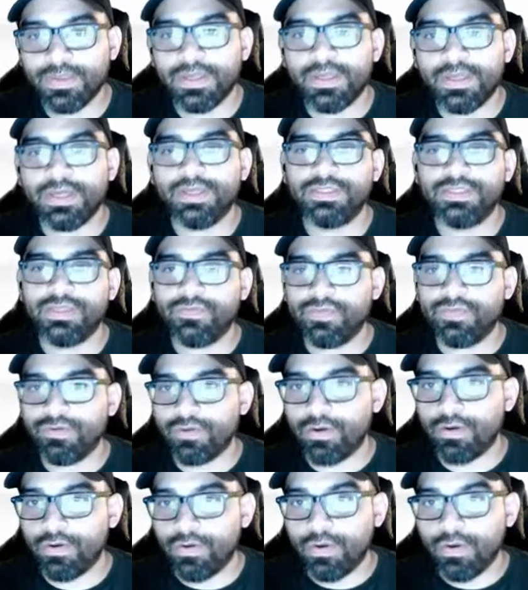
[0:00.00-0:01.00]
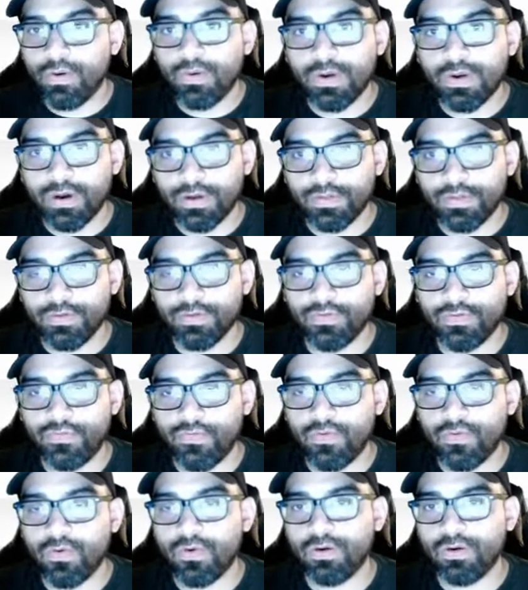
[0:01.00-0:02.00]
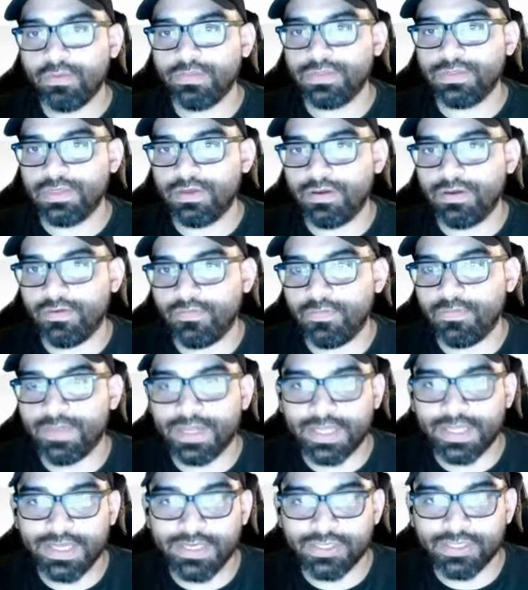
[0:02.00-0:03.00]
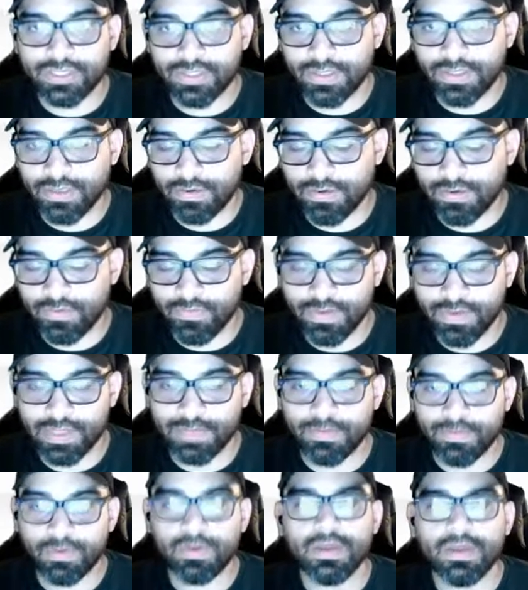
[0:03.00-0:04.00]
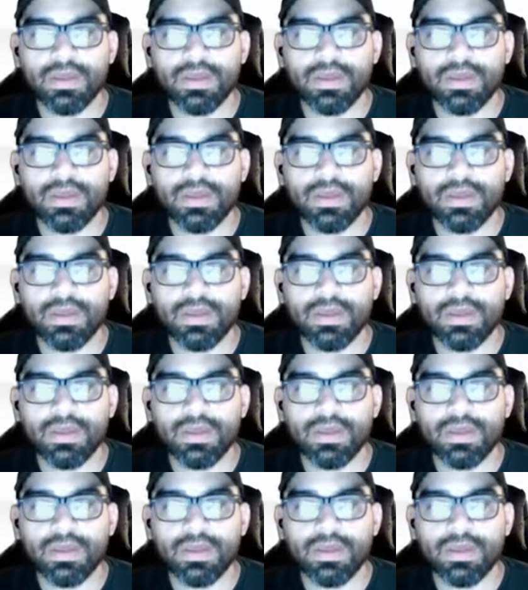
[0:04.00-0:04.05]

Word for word: is if there are no other forms of medication that are available.